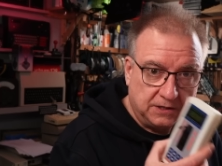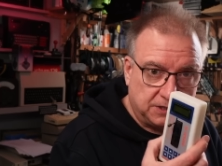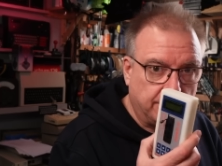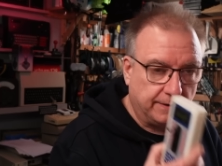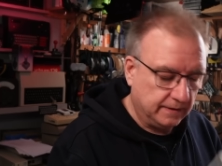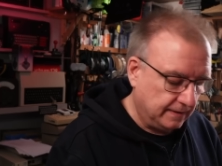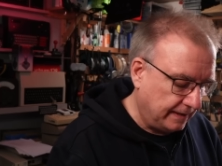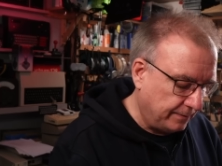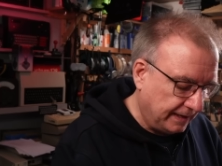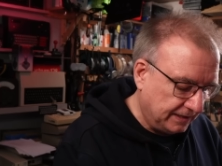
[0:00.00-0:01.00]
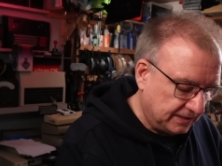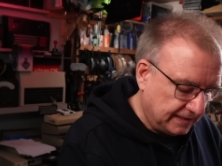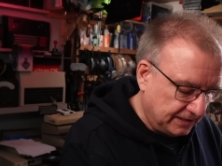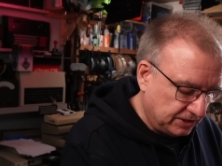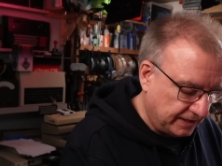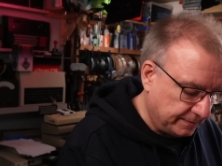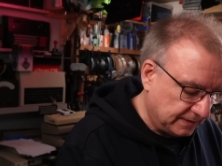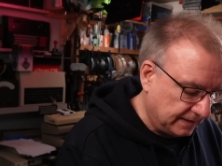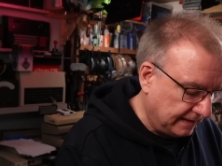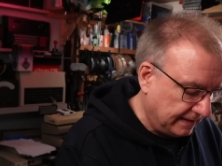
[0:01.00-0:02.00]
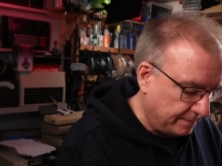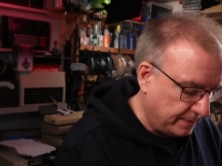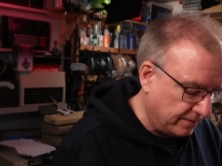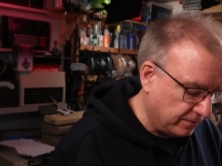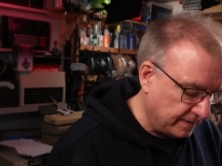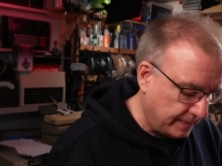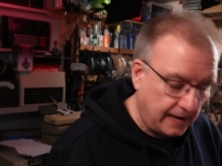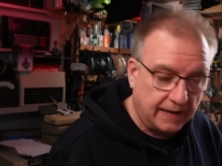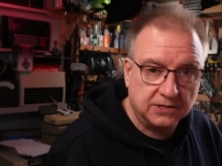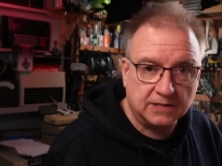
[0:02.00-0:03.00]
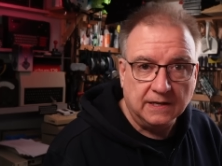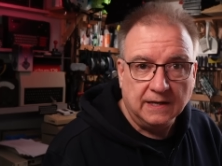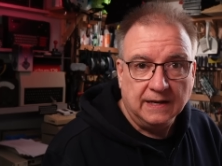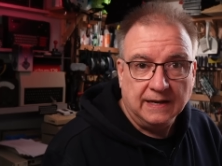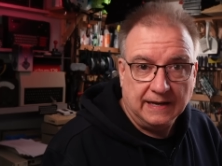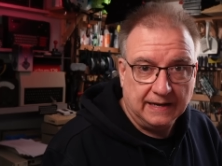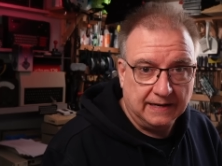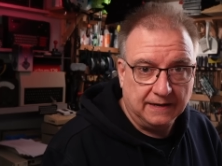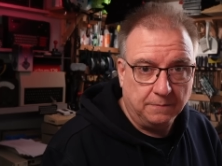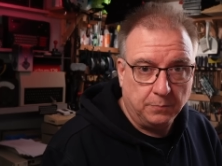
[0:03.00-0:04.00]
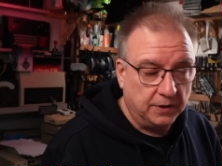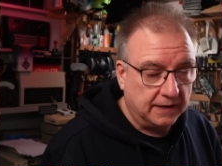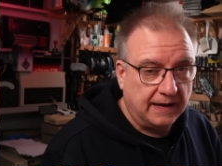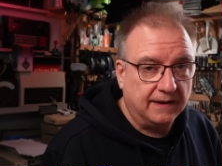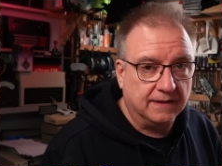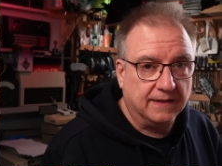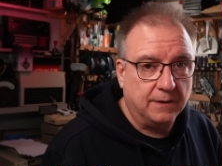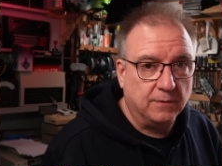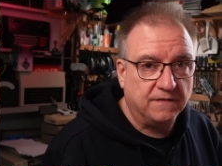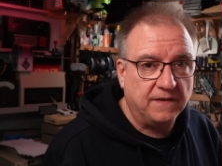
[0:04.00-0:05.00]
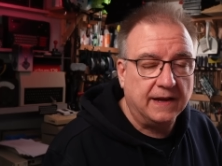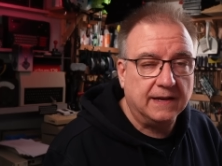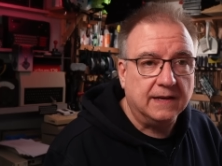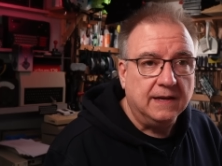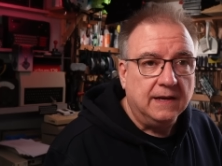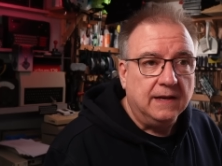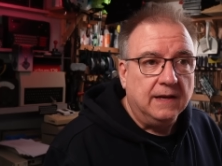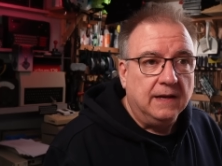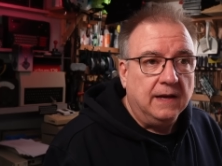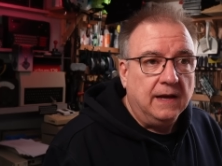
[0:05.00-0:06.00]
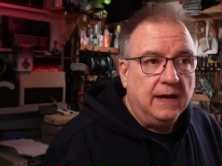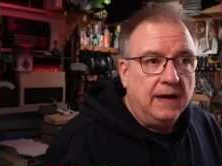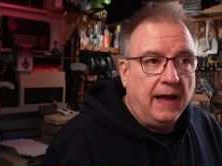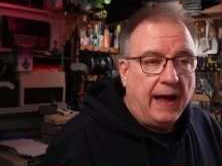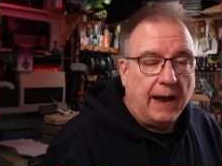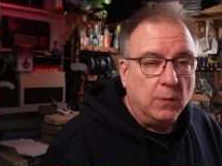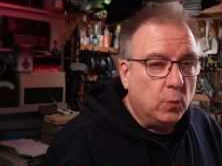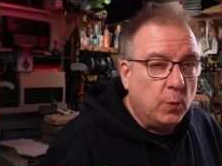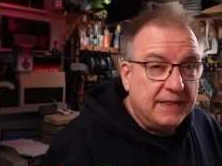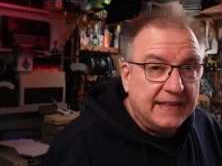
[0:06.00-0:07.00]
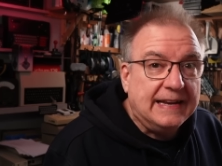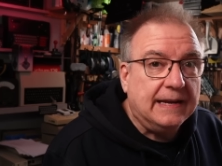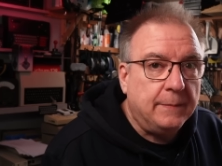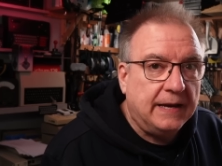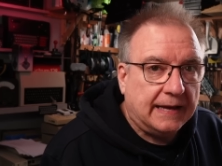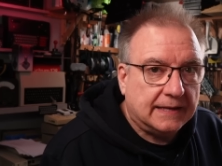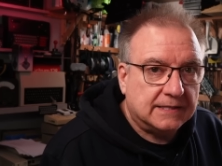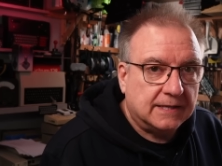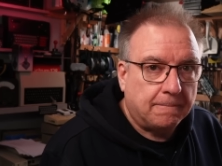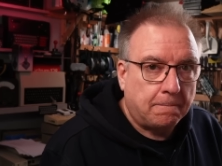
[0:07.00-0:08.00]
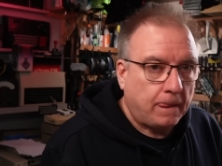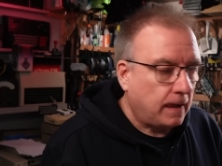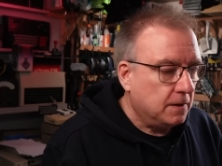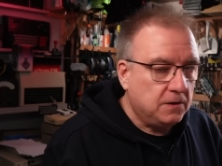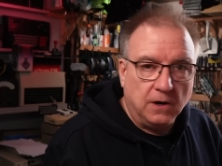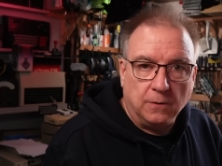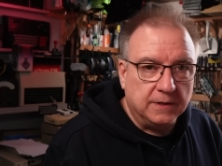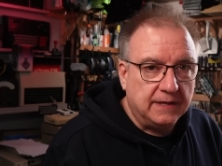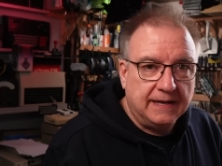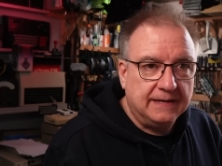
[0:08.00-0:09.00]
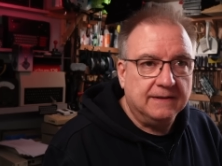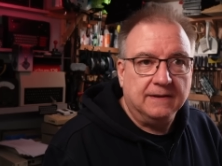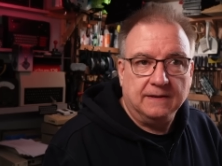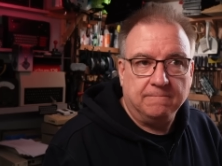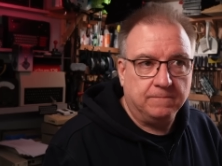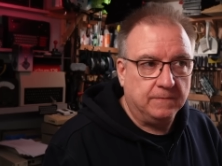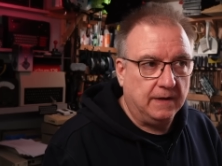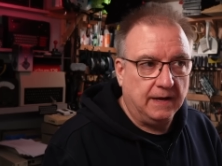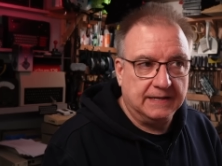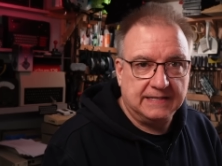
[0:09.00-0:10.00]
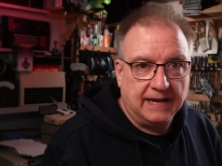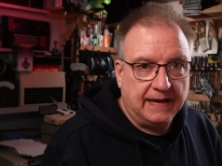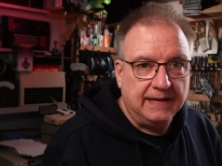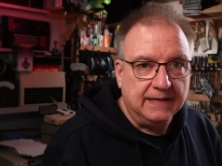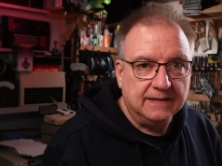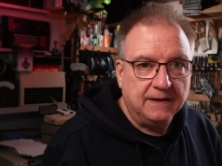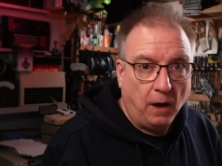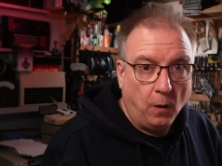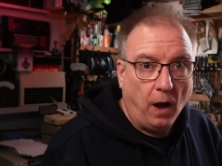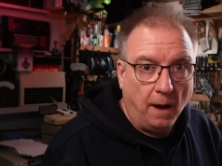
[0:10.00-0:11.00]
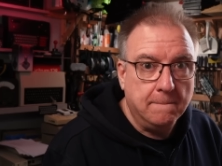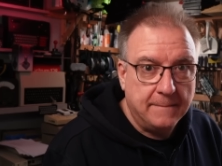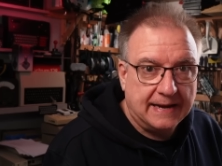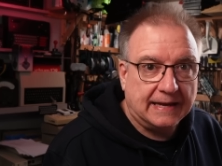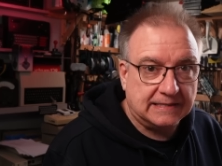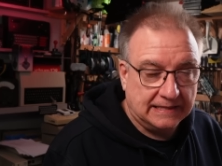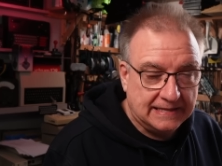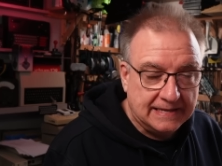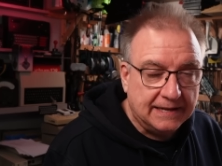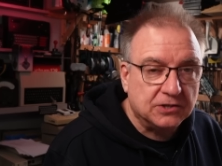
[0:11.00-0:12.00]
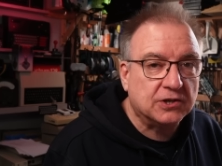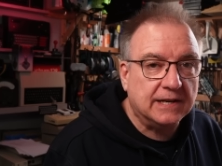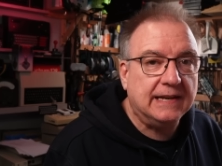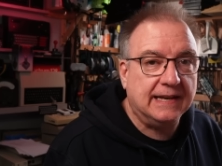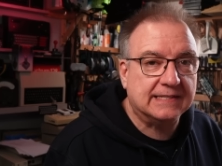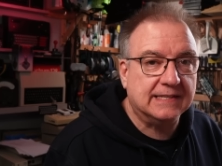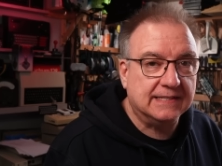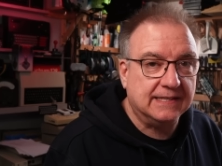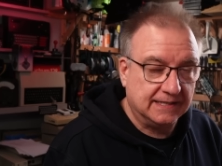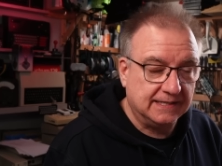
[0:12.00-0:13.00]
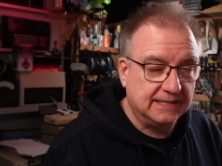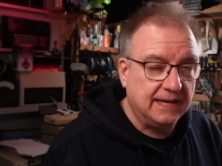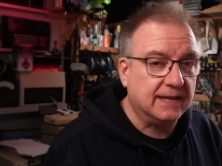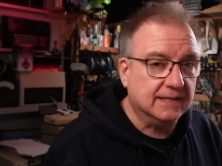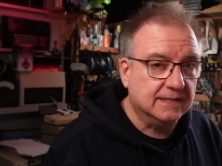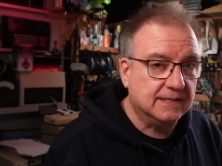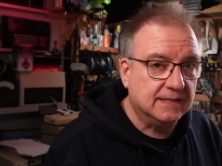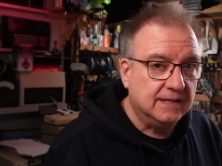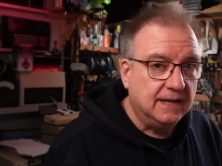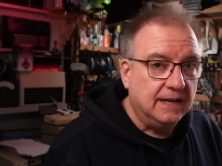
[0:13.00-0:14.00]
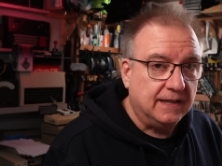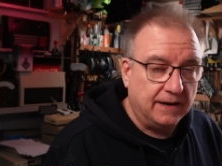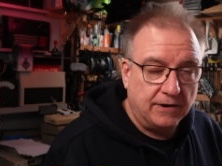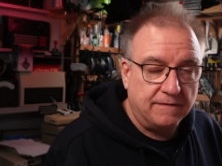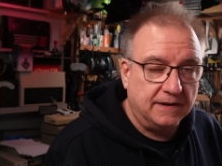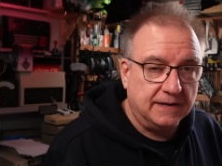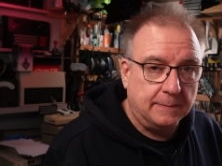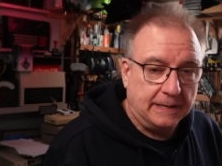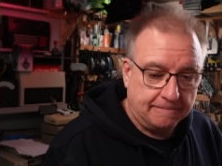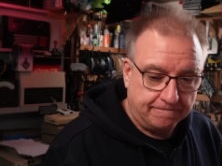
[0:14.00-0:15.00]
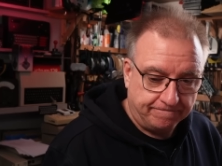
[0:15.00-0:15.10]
showing that they were HC chips and that they'd been rebadged, pointing out that they were fake. And within a minute, not within a day, a minute, literally less than 60 seconds, they refunded me.